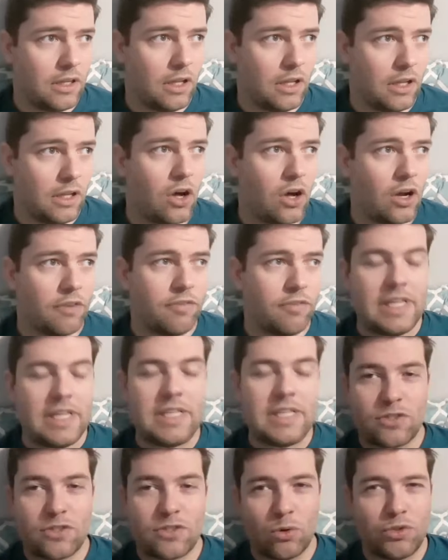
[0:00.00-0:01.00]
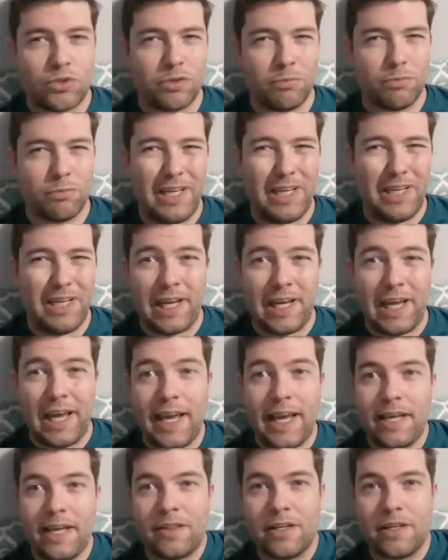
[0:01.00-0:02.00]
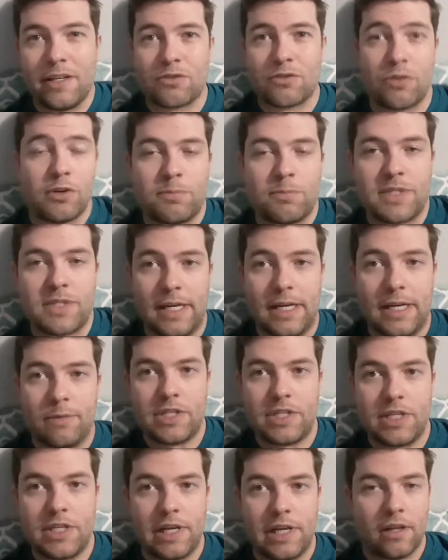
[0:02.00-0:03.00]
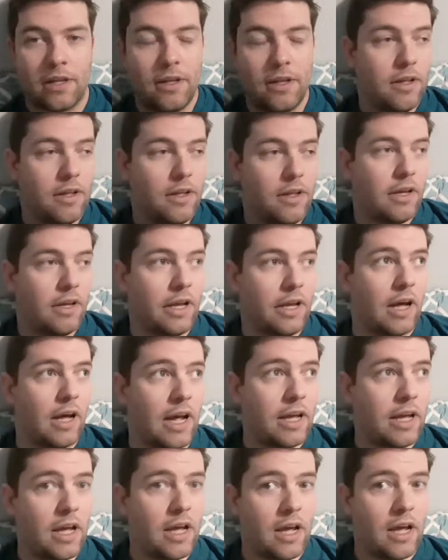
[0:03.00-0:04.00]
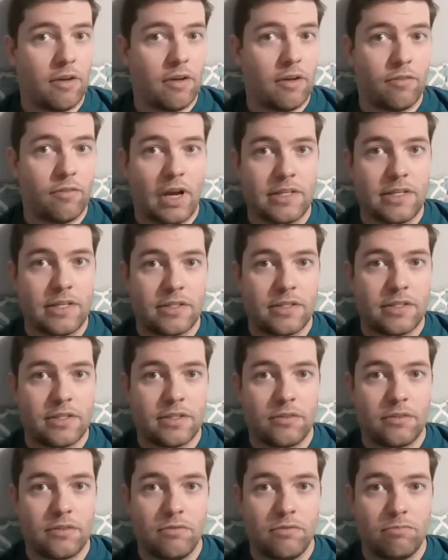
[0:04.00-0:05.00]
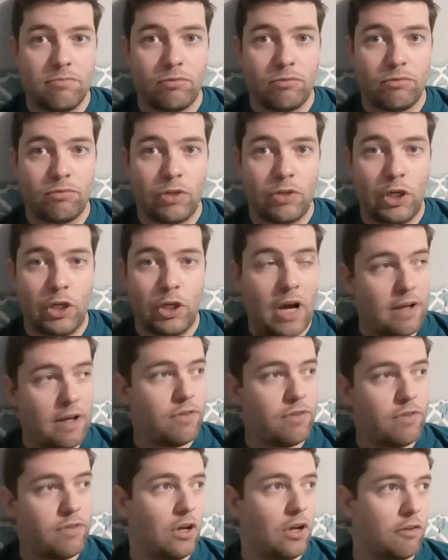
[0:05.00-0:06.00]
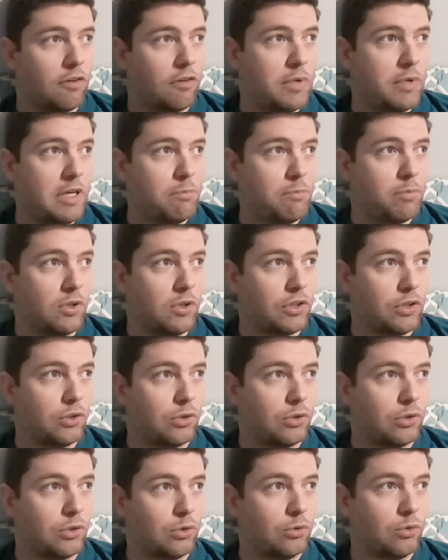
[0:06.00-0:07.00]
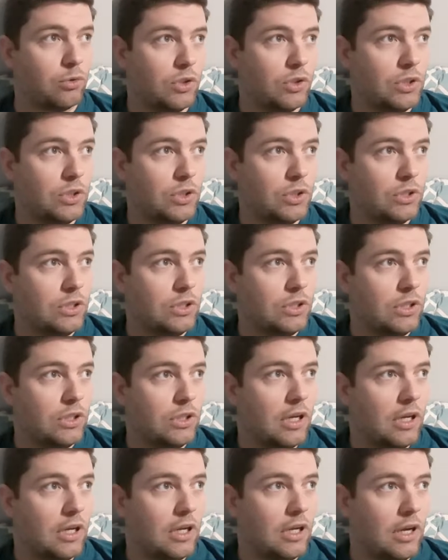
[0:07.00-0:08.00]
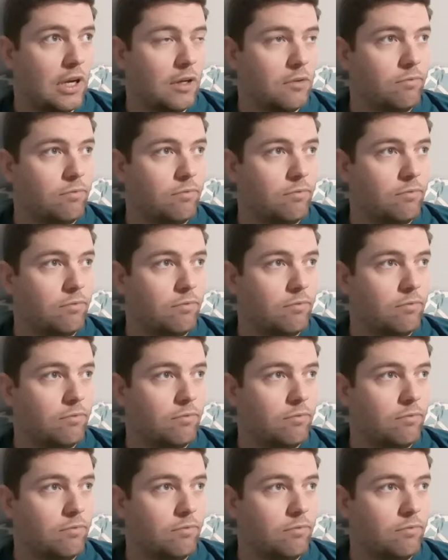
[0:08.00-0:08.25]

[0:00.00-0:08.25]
of these social media atheist groups that I'm seeing, and I have a lot of people um,